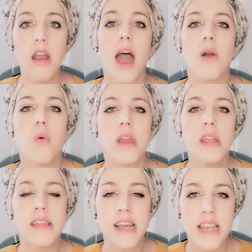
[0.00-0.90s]
I want you
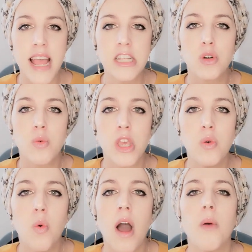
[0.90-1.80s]
to connect to what you
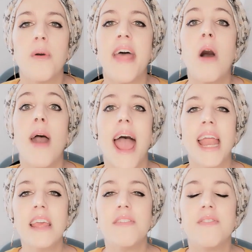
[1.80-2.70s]
want without
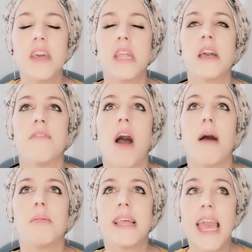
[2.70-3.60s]
any feeling of
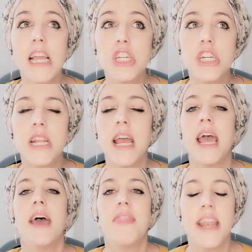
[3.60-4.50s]
obligation
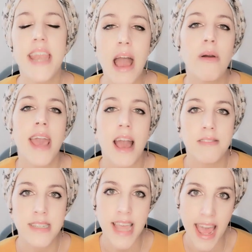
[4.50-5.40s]
that now I have
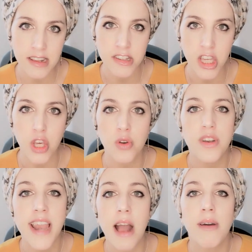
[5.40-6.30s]
to execute,
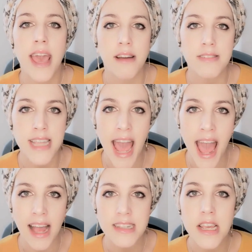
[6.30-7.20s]
now I have to
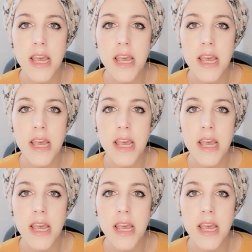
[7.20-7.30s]
act.